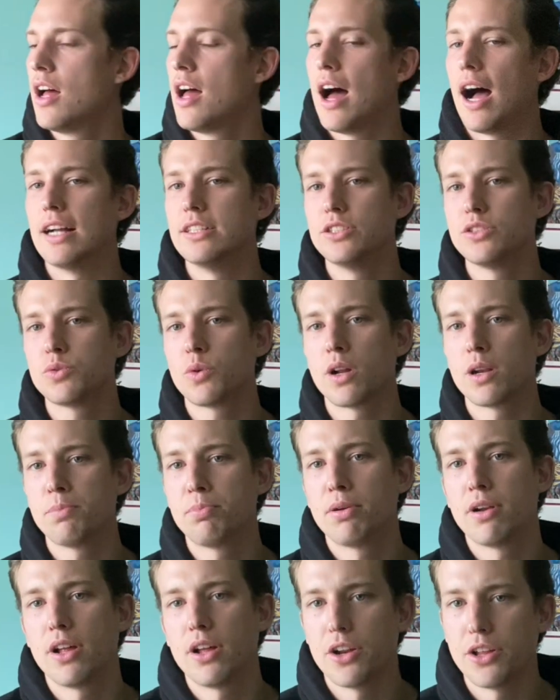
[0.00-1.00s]
I just want to
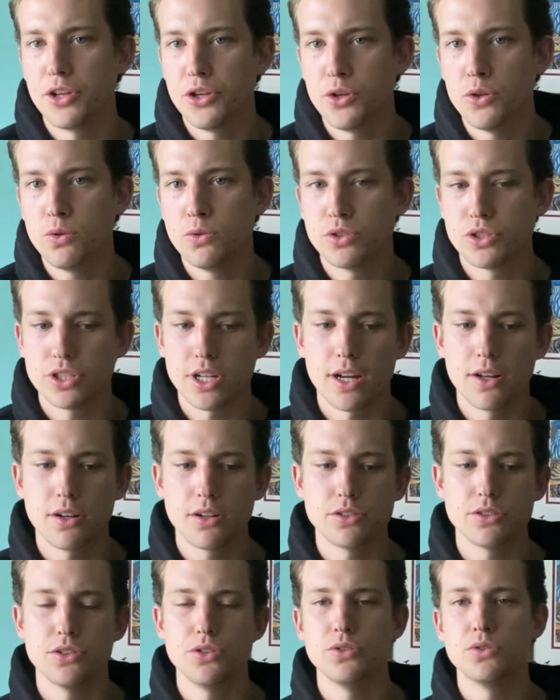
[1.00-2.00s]
put out a huge shout
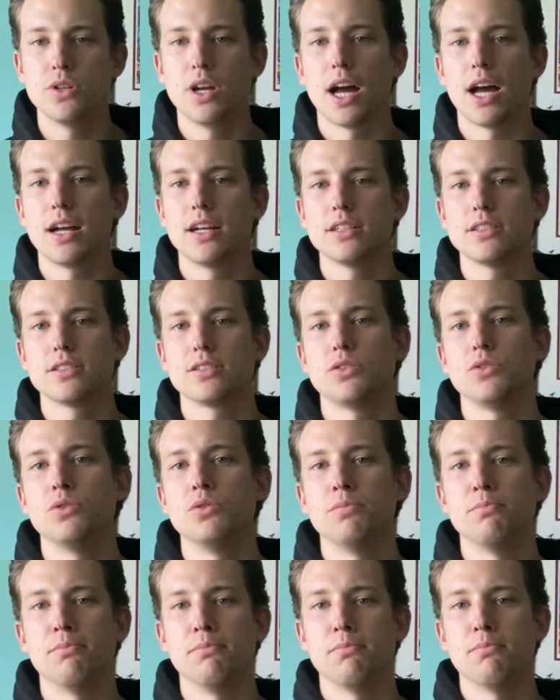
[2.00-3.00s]
out to you guys
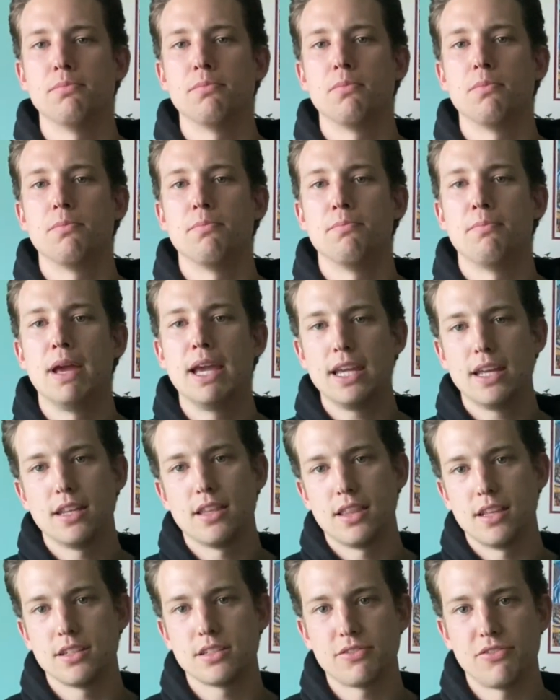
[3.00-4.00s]
who make it
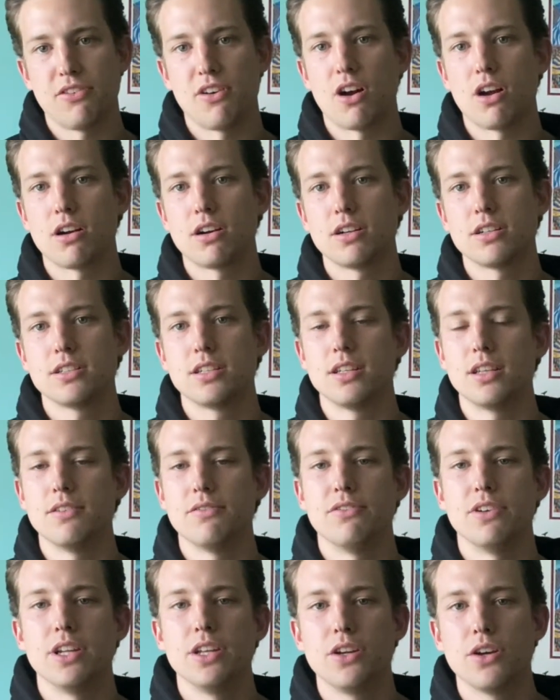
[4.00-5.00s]
this far to the
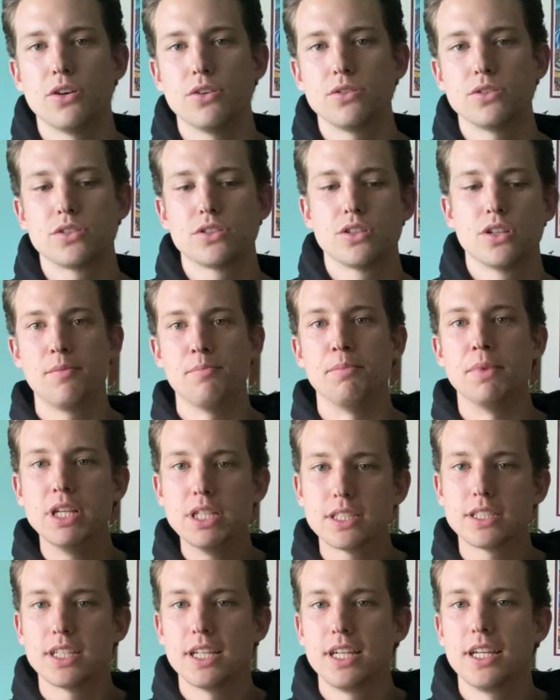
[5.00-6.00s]
videos. Me
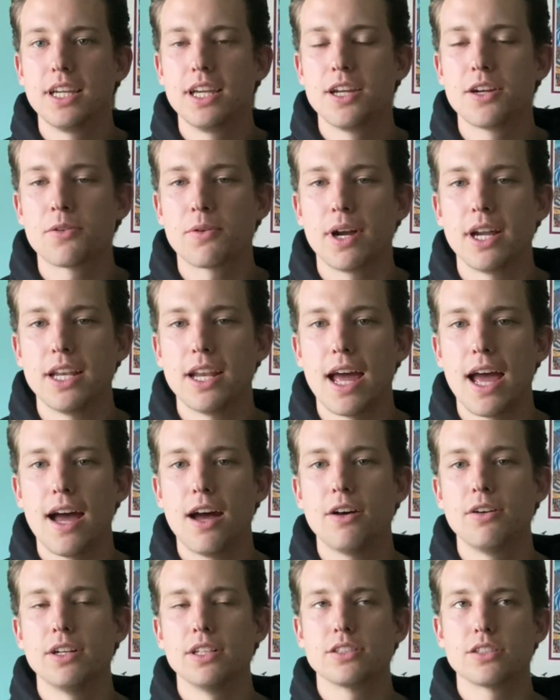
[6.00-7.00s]
sitting here right
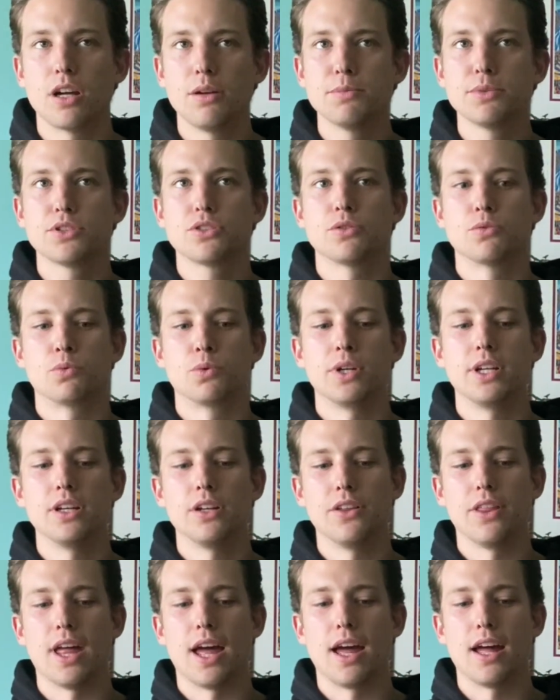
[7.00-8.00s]
now, it's almost surreal
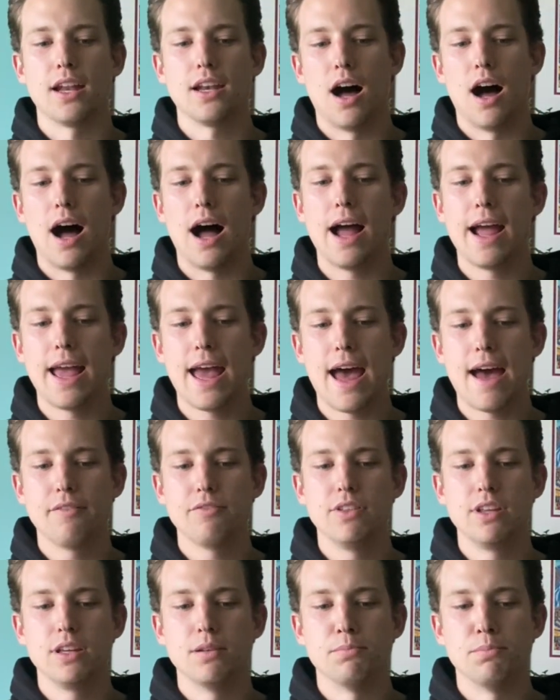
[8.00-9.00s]
that I have
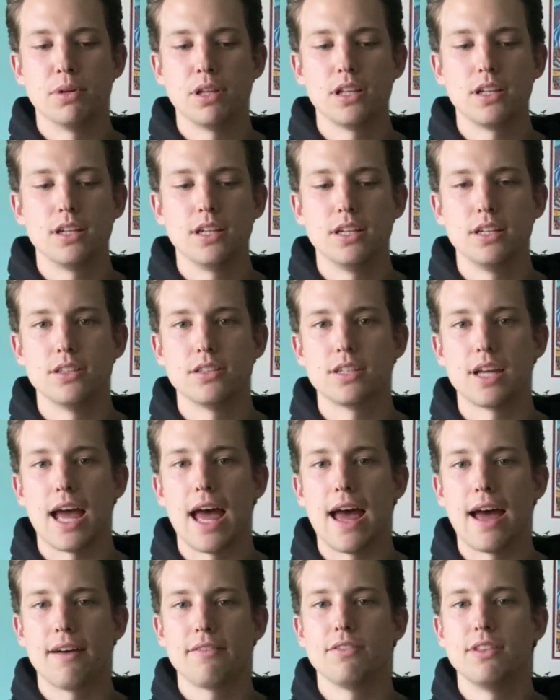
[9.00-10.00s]
the ability to
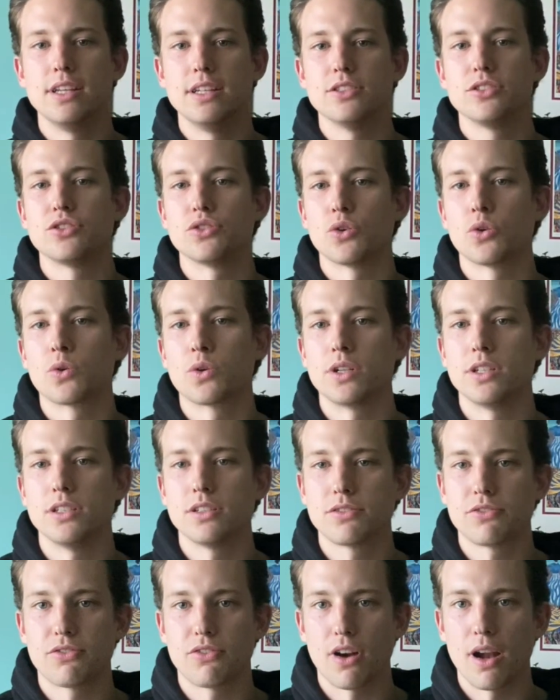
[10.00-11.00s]
have these stories
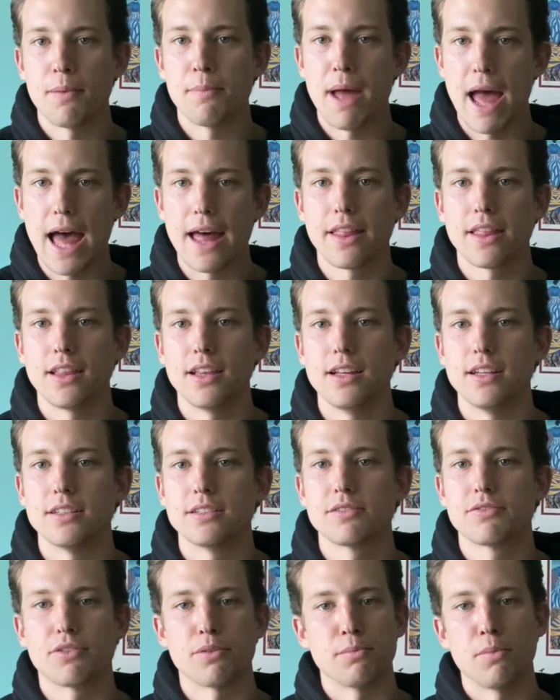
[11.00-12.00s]
from athletes
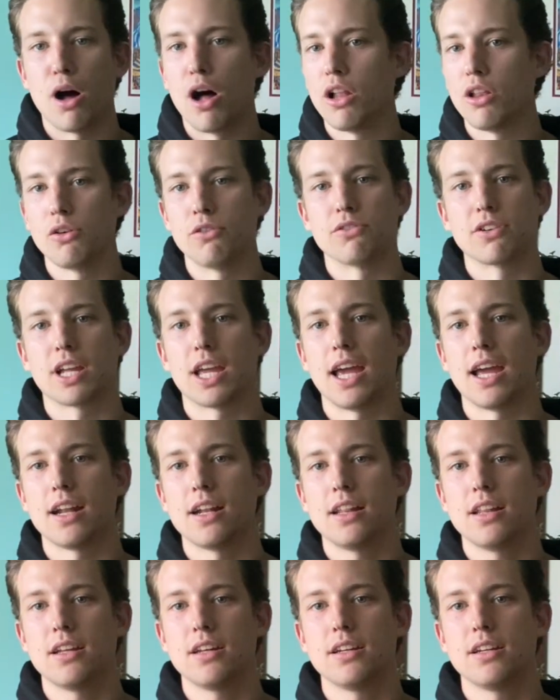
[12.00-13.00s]
from all over
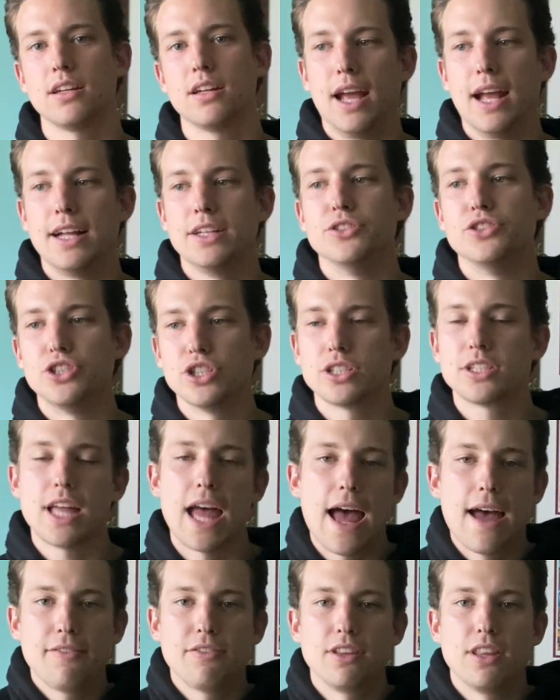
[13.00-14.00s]
Canada and just
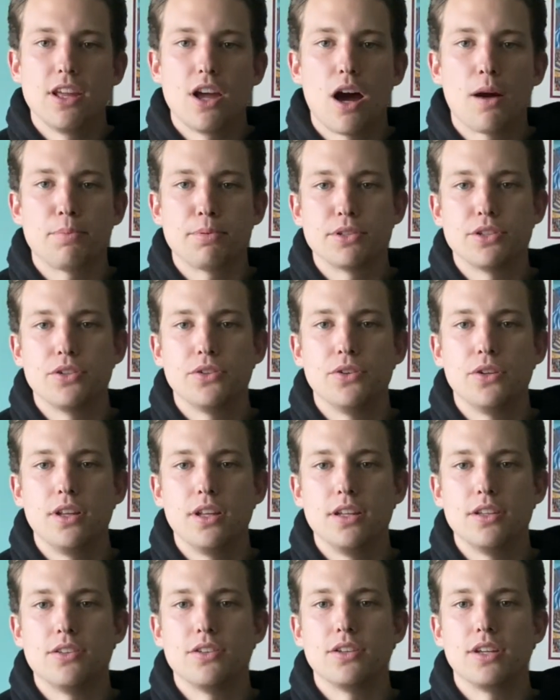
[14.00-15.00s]
having the opportunity
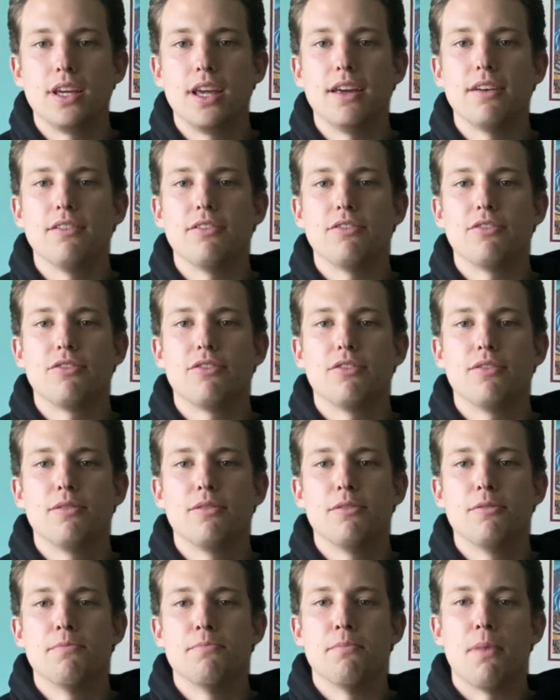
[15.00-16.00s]
to give
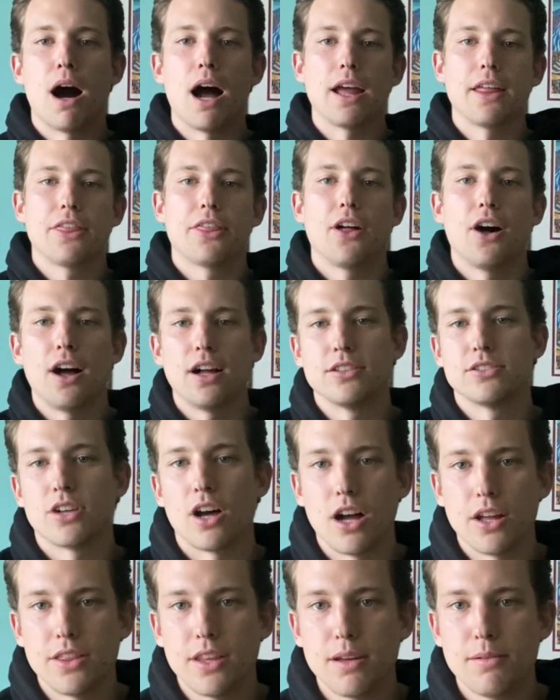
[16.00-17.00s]
my thoughts
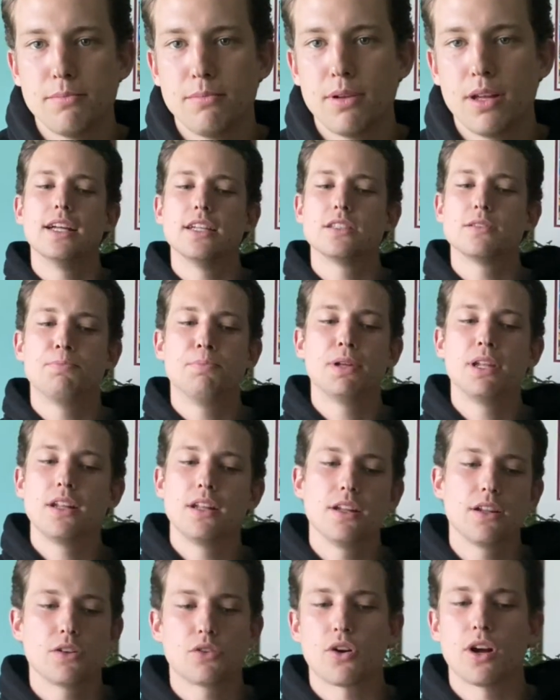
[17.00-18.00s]
on them. It's been an
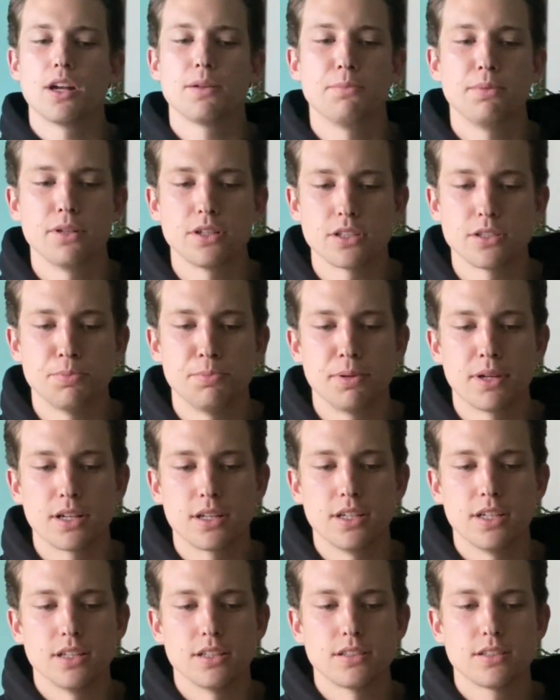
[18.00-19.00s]
incredible
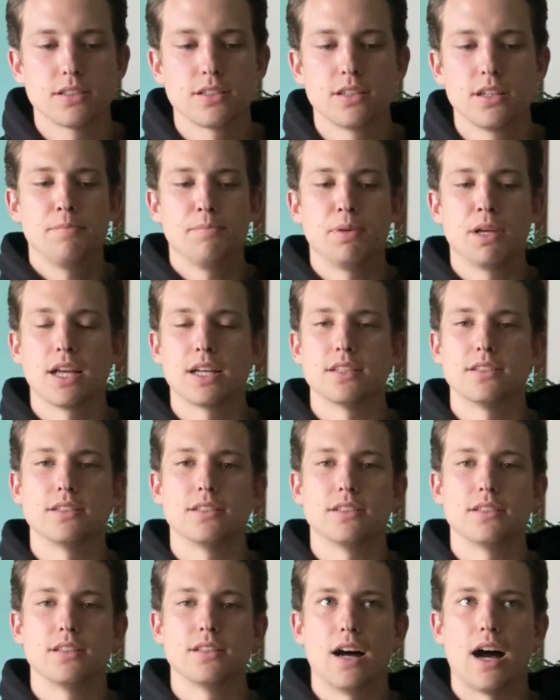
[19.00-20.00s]
experience because
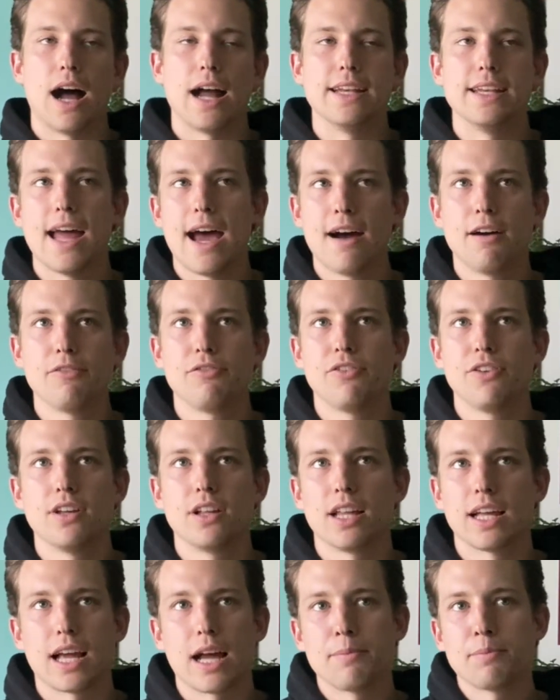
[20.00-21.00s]
I now feel
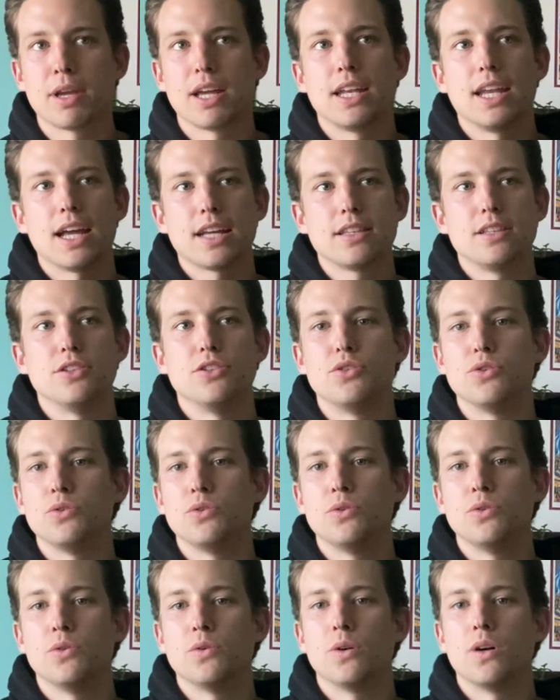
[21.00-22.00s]
like I'm connected
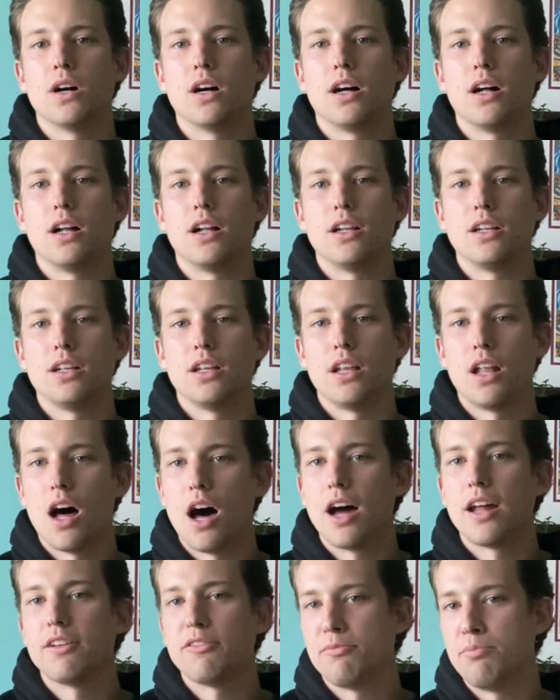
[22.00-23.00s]
to a
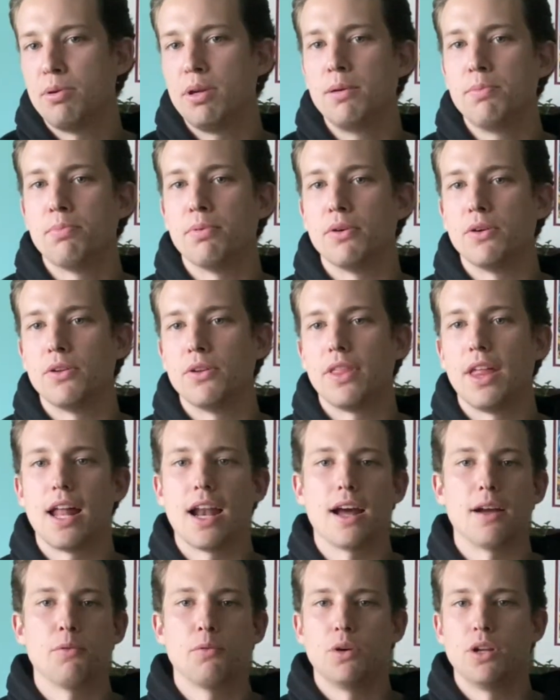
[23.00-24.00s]
lot of people that
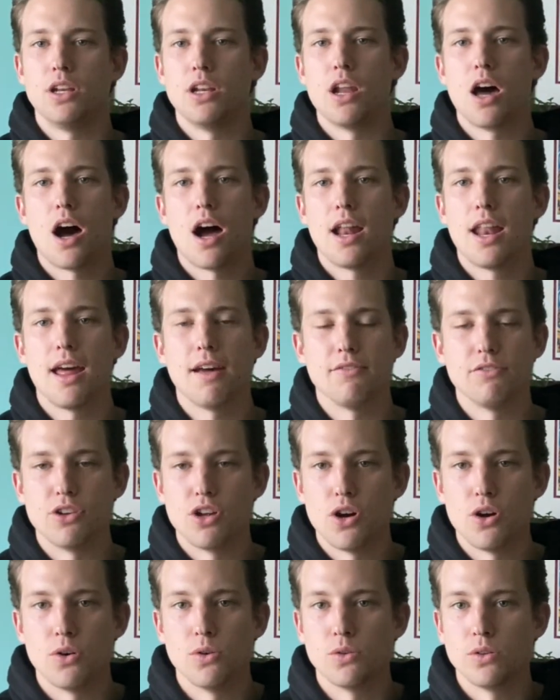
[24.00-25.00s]
I would not have
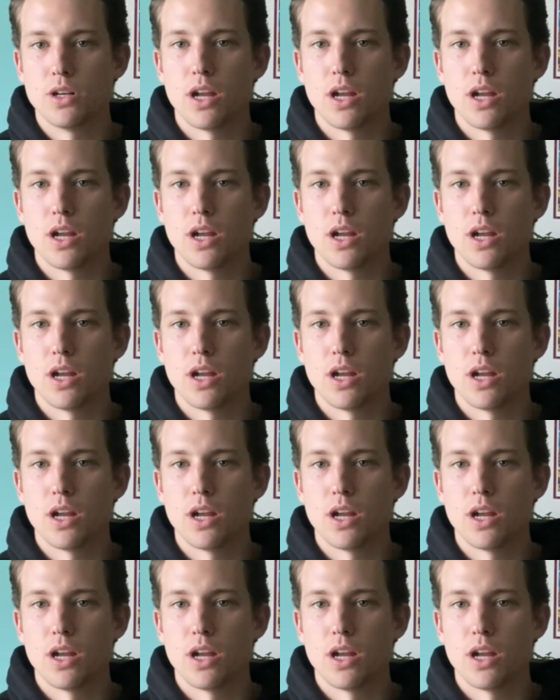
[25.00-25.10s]
known